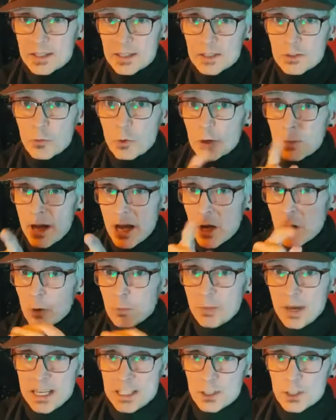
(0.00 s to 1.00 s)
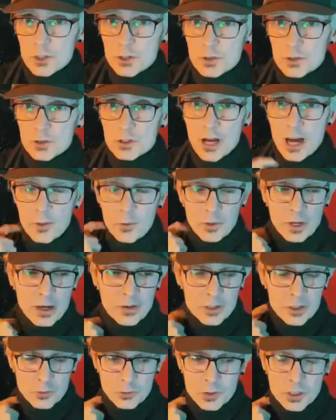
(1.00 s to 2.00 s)
It's one of my old bass teachers taught me when I
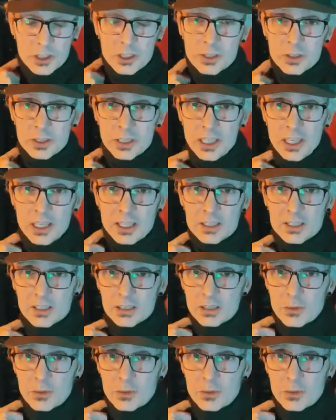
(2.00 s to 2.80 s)
was a real little kid.